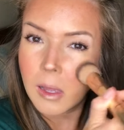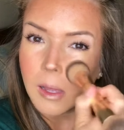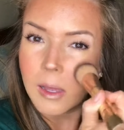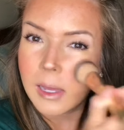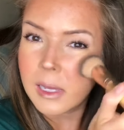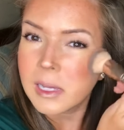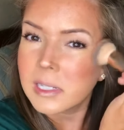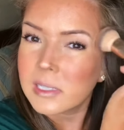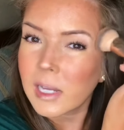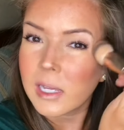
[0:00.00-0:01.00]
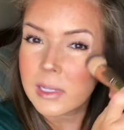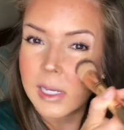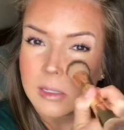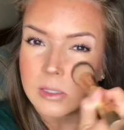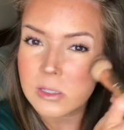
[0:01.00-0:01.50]
And I
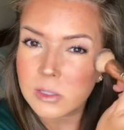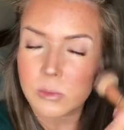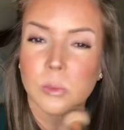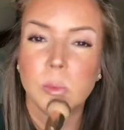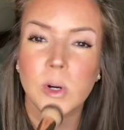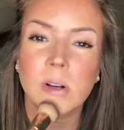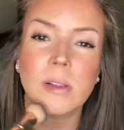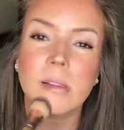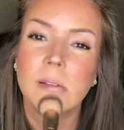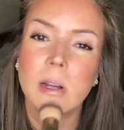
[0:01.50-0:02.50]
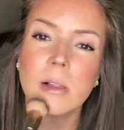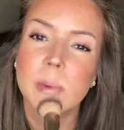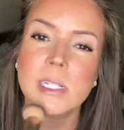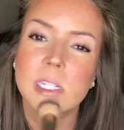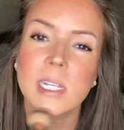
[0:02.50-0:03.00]
like to swirl a little on my
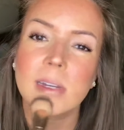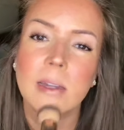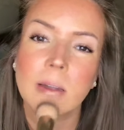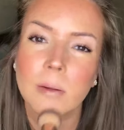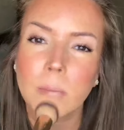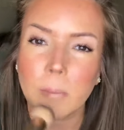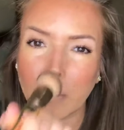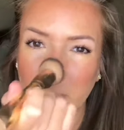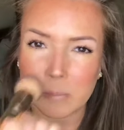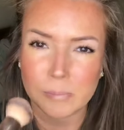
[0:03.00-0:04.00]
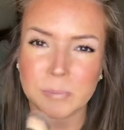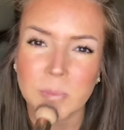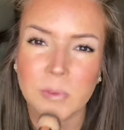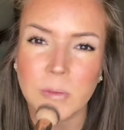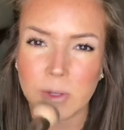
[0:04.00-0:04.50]
chin.
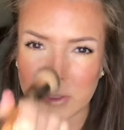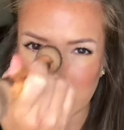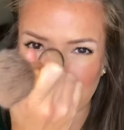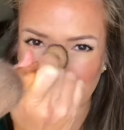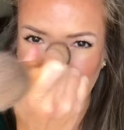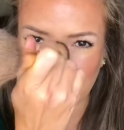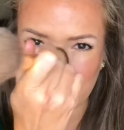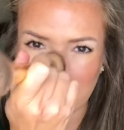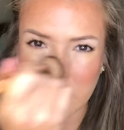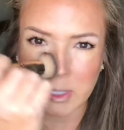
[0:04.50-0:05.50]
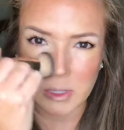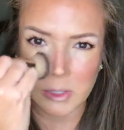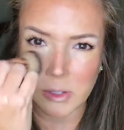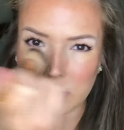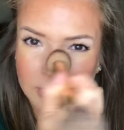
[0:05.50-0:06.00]
You can do a little on your
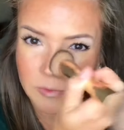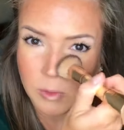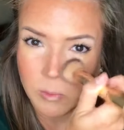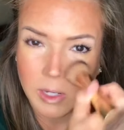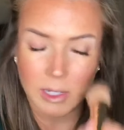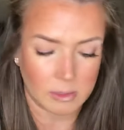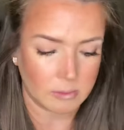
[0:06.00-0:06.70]
nose if you want.